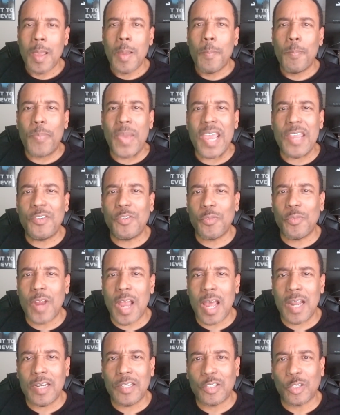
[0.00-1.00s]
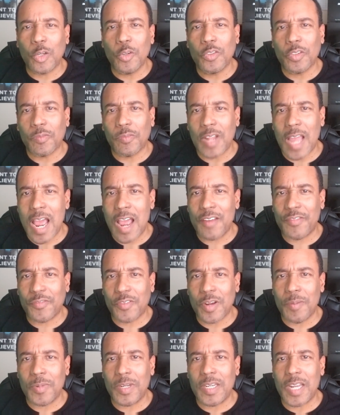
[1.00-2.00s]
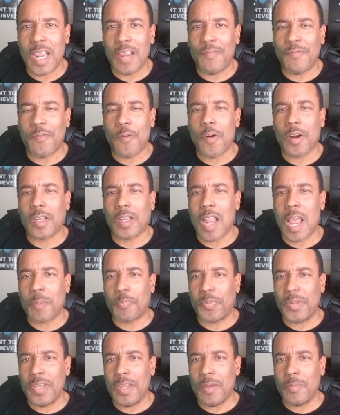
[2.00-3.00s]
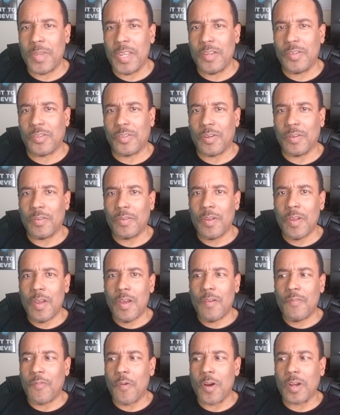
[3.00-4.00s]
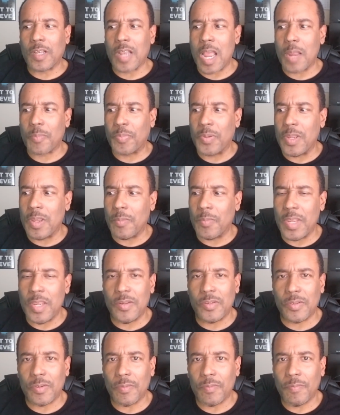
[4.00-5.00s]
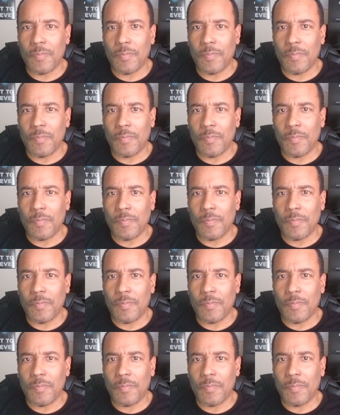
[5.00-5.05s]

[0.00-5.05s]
Patreon exclusive live stream today, 4 o'clock p.m. Eastern. 4 o'clock p.m. Eastern.